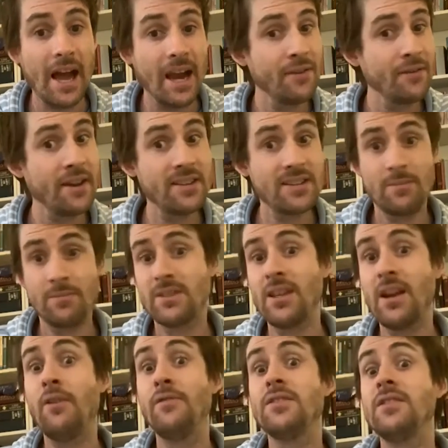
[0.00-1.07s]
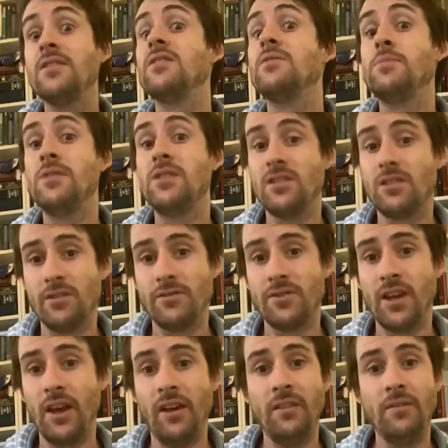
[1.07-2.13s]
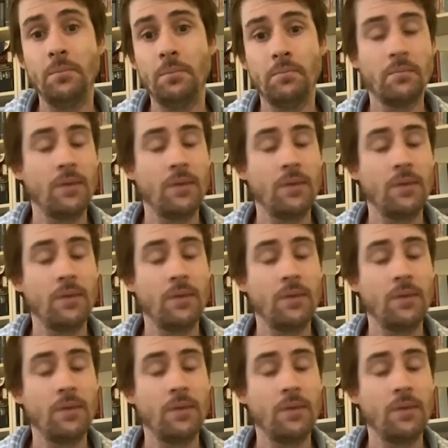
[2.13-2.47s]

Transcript: elevates himself to this position of king,